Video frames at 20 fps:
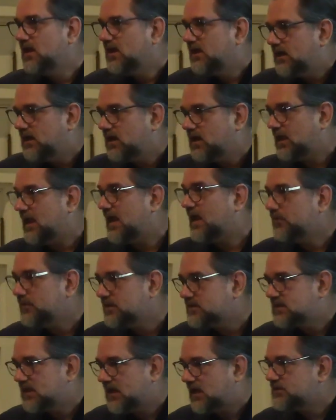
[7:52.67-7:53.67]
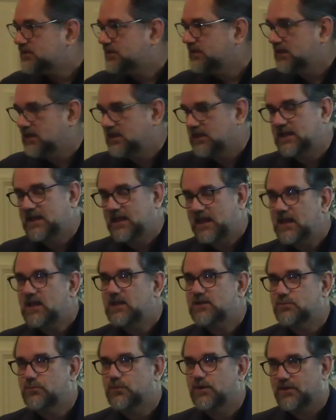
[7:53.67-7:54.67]
And it allowed us to actually
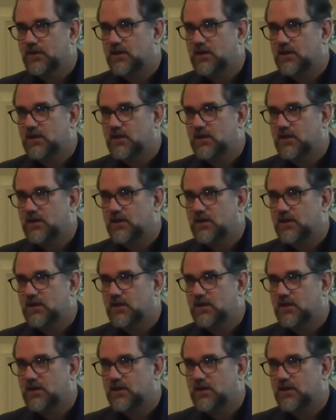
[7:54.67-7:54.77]
engage with